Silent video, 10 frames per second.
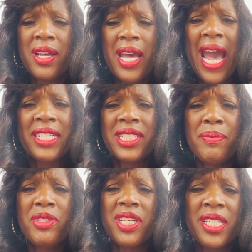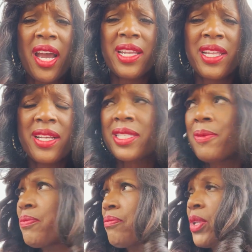Actually, let me just tell you this.
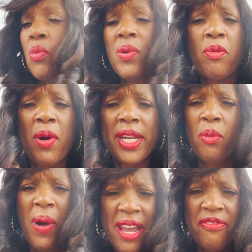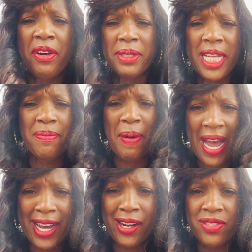We want away from lease
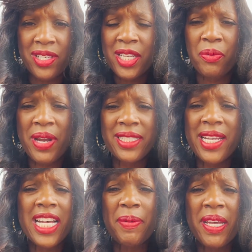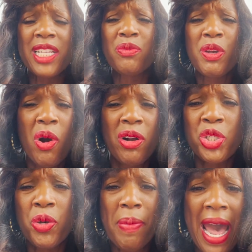buyouts. The reason is because we want
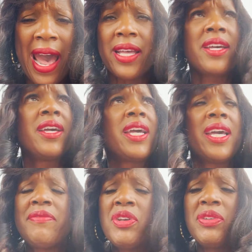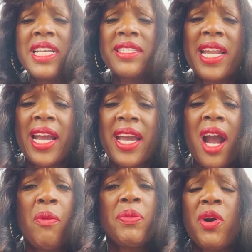you back. If you lease in that
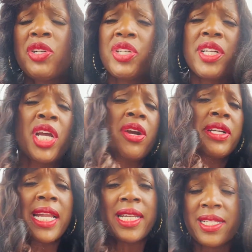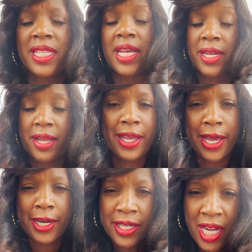car, we want you to turn that lease in and
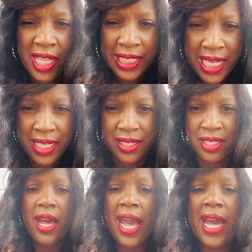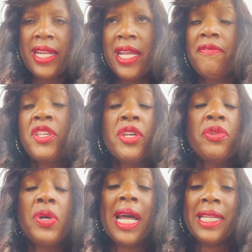get another lease. And if
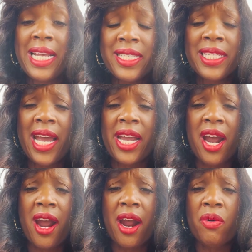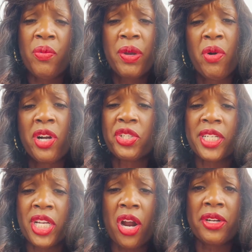you lease in that car, we want you
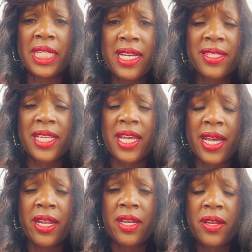to turn the lease in